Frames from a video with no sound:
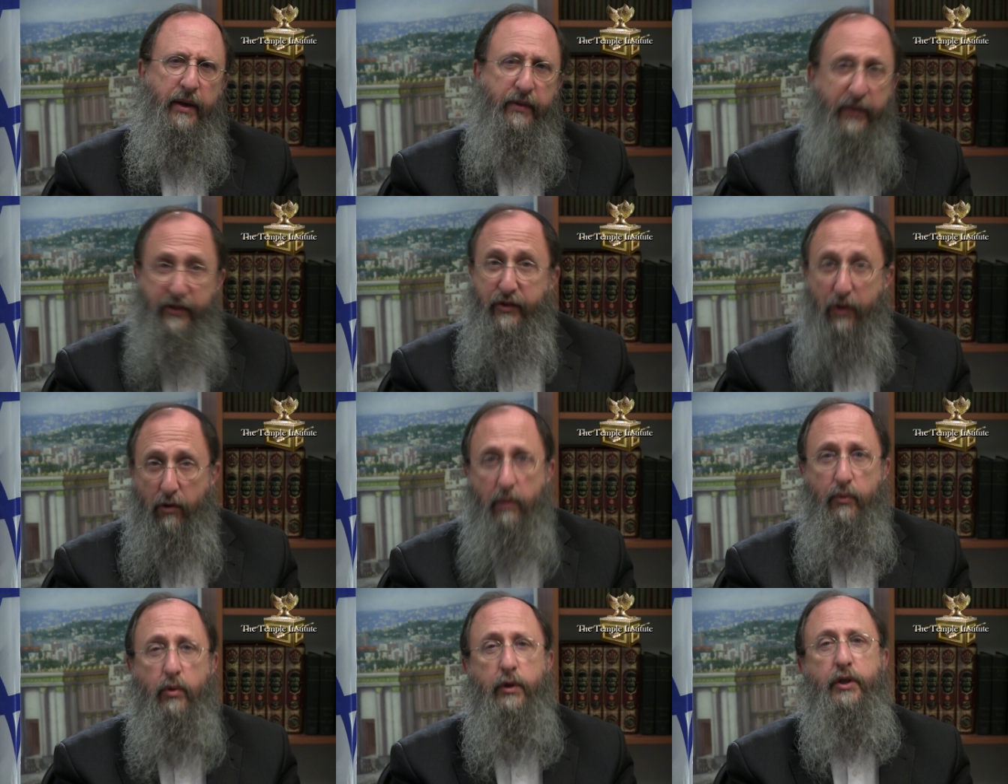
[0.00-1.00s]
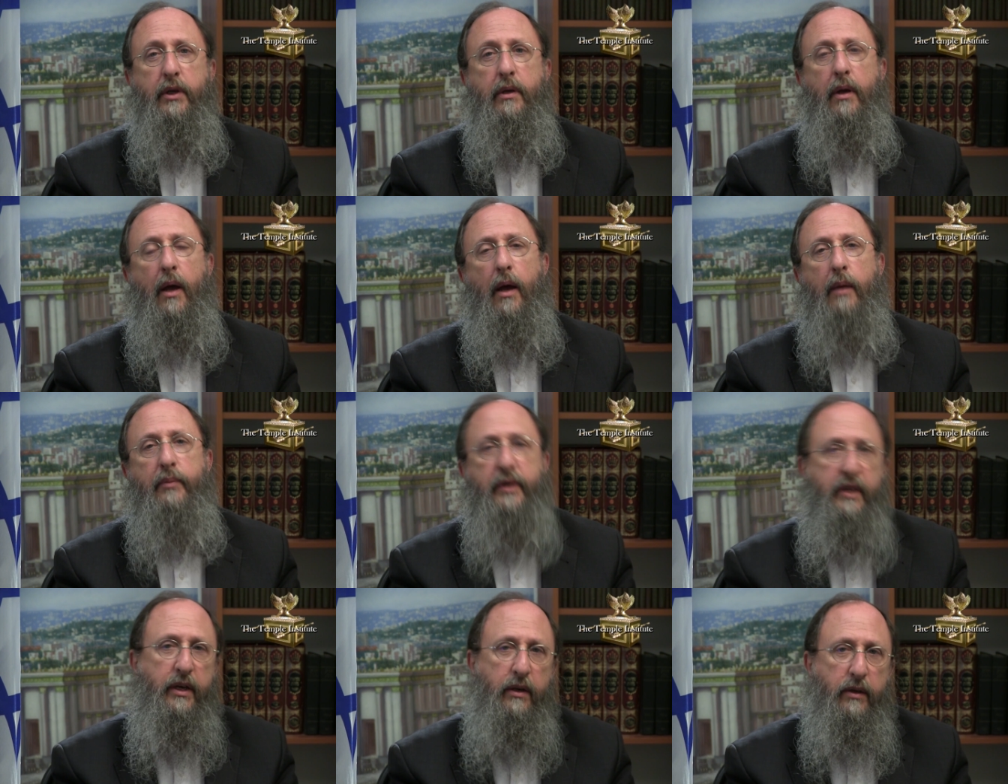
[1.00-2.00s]
this Torah portion
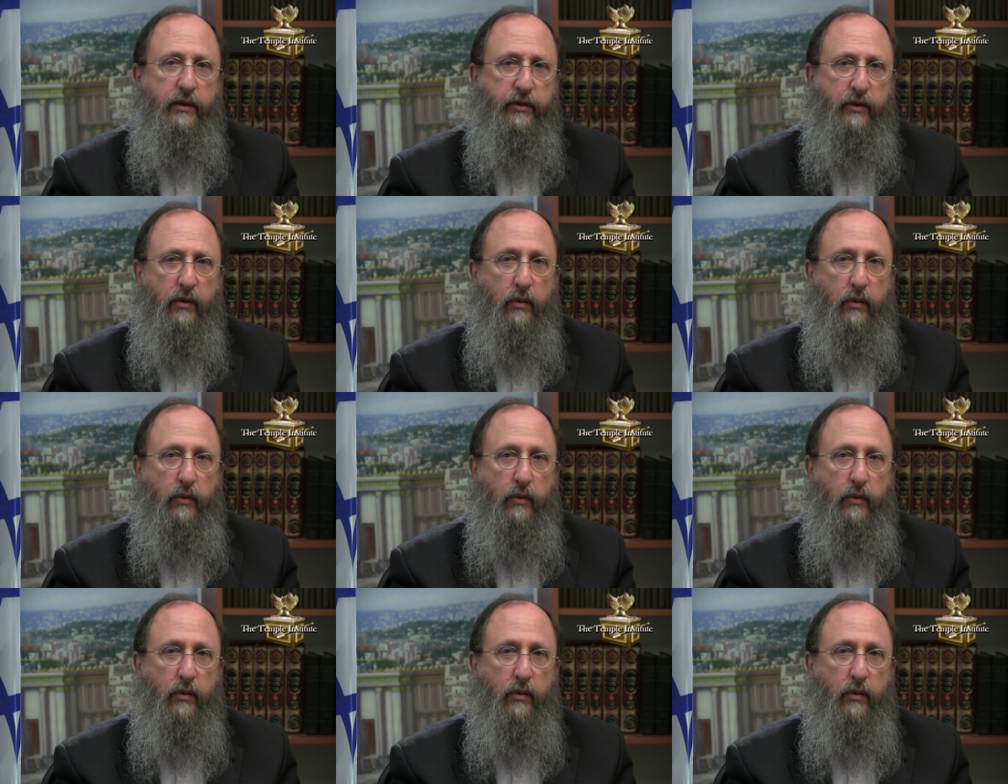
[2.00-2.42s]
begins